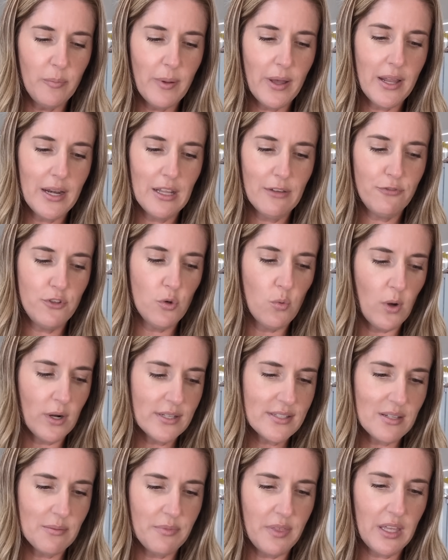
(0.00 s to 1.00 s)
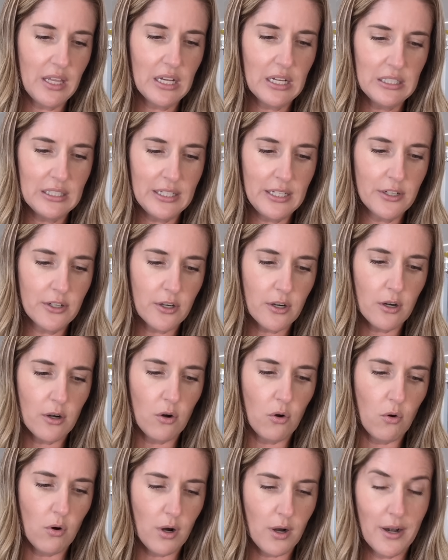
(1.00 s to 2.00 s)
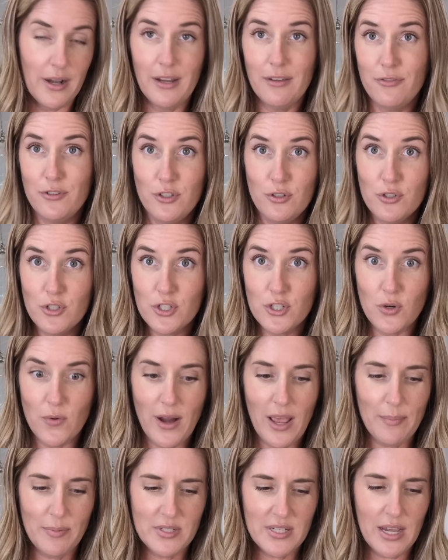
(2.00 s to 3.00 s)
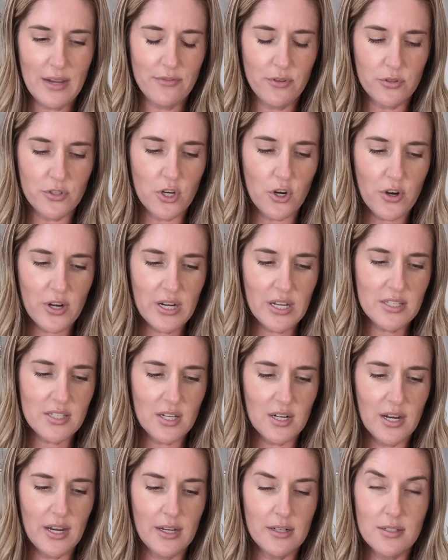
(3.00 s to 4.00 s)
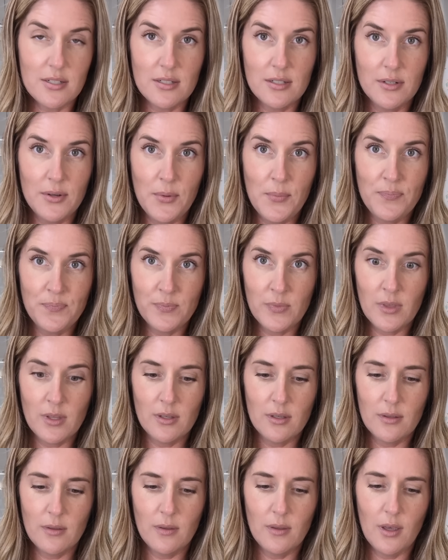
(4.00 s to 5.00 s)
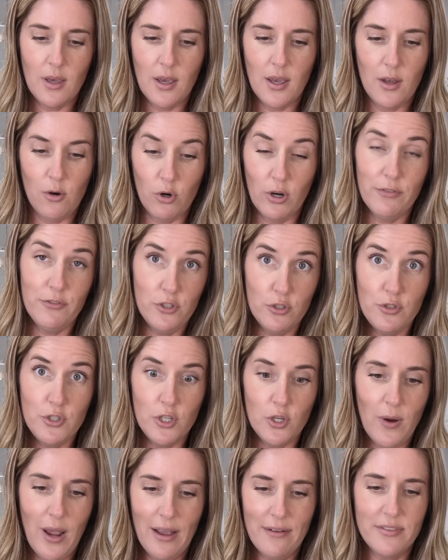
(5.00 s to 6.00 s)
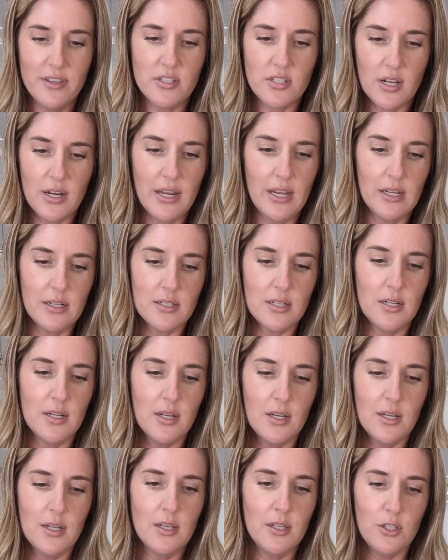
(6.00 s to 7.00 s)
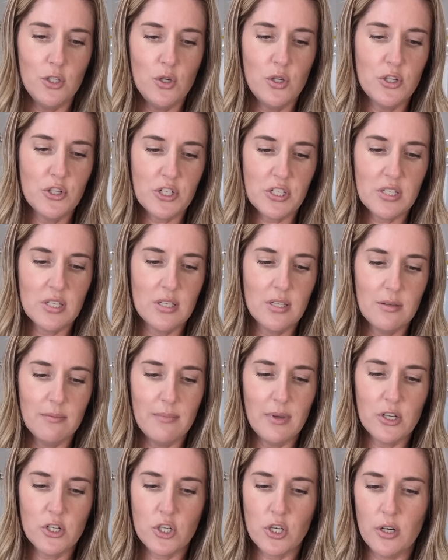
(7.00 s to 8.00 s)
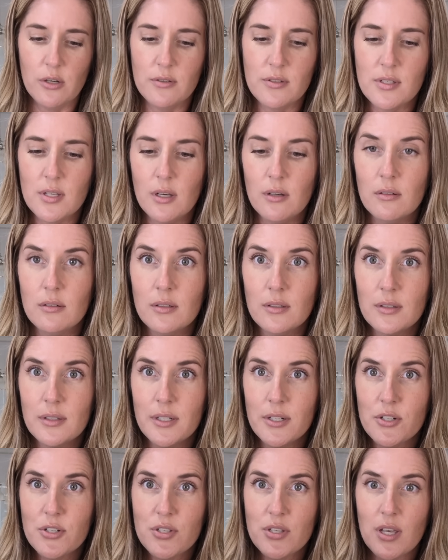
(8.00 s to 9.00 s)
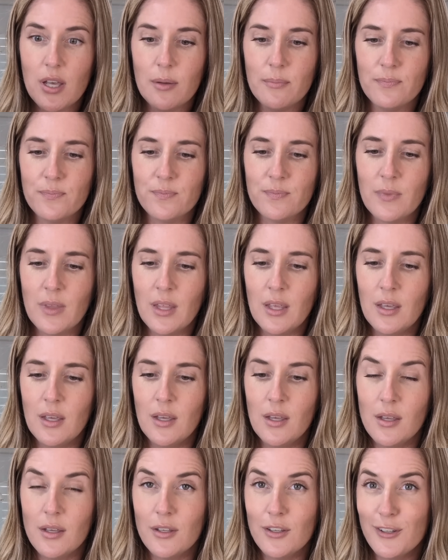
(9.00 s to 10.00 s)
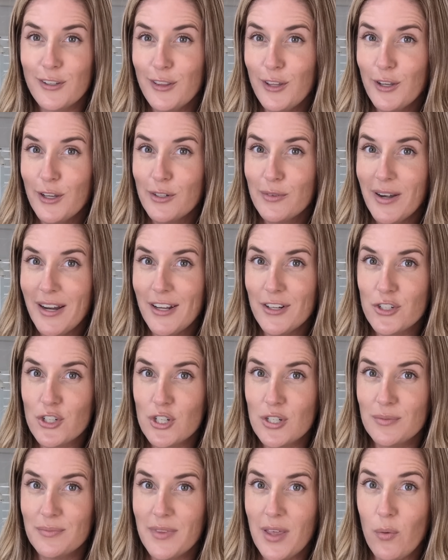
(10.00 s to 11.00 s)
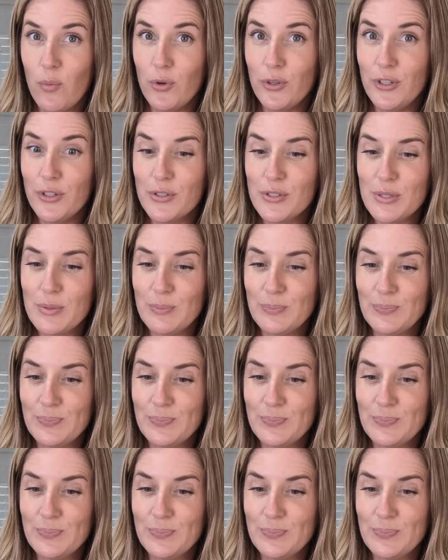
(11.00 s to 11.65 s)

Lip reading: But if you wanted something cleaner, or if you just don't happen to have those ingredients on hand, or if you do have these on hand, you can just mix your own. So there's some good looking ranch that we'll use.